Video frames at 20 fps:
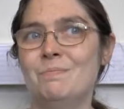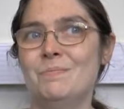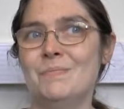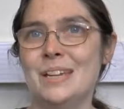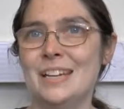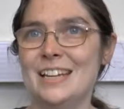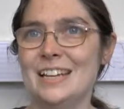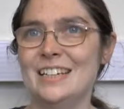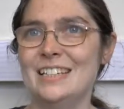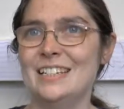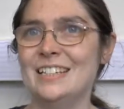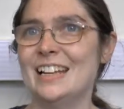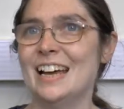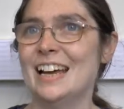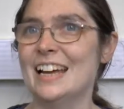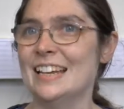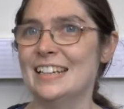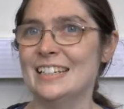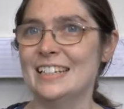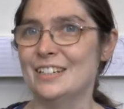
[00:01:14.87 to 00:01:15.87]
each
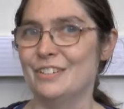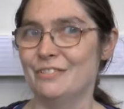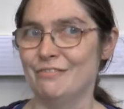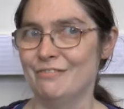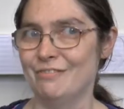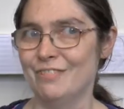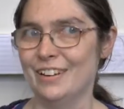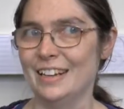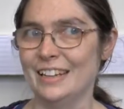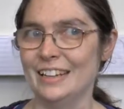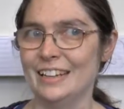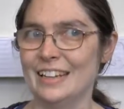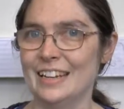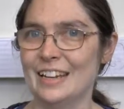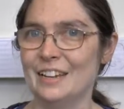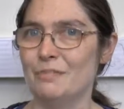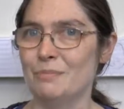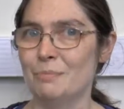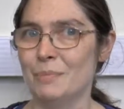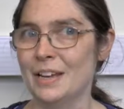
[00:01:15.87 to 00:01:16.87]
day didn't really
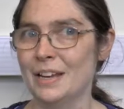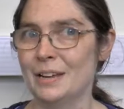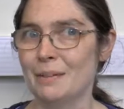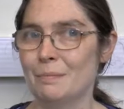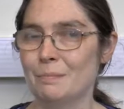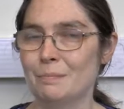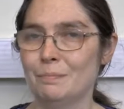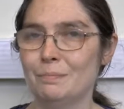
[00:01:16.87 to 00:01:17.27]
give me.